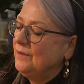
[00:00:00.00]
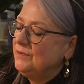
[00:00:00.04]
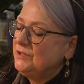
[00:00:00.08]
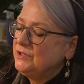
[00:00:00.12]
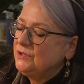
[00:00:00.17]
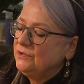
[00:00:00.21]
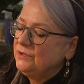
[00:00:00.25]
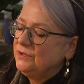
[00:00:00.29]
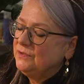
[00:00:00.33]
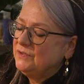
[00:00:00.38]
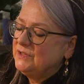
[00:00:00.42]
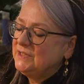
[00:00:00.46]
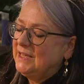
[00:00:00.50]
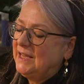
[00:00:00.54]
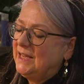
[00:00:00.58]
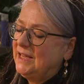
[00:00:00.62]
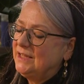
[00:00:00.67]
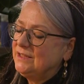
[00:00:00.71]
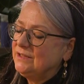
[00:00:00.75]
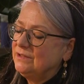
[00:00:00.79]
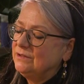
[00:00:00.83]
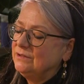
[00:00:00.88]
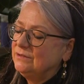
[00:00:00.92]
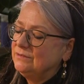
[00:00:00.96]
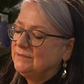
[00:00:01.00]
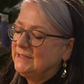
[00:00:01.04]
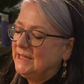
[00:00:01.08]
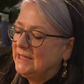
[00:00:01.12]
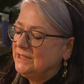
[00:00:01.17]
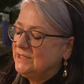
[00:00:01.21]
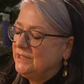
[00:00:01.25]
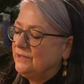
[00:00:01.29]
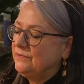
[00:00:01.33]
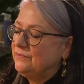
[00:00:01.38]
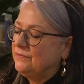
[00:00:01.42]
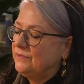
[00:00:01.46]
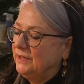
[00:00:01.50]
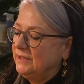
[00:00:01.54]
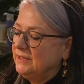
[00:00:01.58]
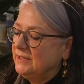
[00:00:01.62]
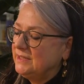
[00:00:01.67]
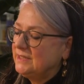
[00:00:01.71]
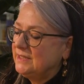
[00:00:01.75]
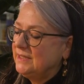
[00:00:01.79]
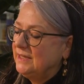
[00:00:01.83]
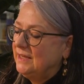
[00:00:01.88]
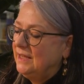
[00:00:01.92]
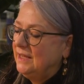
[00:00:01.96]
I've sort of said, oh, they're
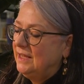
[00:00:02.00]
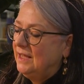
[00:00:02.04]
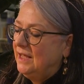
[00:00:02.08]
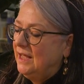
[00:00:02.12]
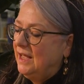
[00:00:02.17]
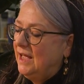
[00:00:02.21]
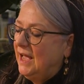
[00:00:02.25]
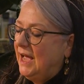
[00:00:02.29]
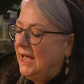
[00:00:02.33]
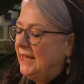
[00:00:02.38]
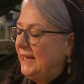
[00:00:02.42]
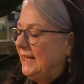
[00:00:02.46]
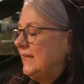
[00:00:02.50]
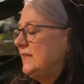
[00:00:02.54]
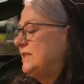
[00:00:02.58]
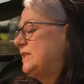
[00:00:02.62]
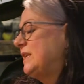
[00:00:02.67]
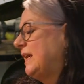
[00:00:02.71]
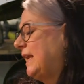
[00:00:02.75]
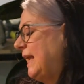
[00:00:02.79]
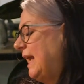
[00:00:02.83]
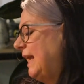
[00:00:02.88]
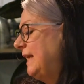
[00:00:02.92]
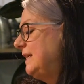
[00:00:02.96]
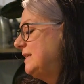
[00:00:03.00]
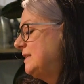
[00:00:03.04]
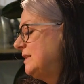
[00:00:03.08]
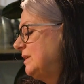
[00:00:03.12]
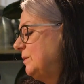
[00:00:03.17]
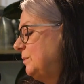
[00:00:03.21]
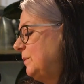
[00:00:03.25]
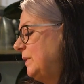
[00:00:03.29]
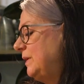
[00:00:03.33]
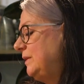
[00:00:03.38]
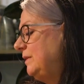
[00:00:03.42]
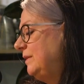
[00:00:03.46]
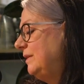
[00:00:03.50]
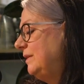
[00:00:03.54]
different. And it is the case that